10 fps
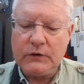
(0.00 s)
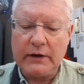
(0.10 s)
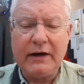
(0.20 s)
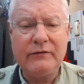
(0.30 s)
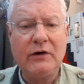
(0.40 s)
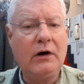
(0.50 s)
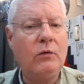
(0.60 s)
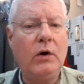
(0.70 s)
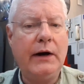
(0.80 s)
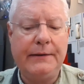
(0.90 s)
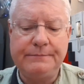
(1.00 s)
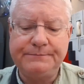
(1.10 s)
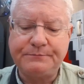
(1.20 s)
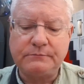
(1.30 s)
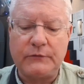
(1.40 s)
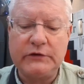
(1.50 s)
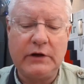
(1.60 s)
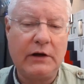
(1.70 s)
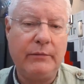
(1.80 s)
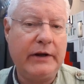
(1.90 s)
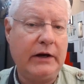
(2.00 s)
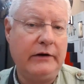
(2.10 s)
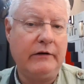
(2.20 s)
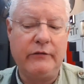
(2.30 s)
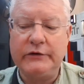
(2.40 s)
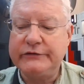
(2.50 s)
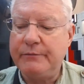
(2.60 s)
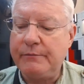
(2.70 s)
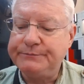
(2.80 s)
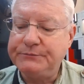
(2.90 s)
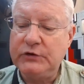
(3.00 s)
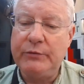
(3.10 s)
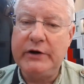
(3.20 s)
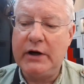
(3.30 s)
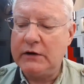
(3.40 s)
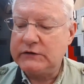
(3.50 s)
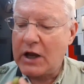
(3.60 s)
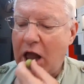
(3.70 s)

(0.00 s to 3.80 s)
can't figure out why. It's not going to make any difference. Nobody cares.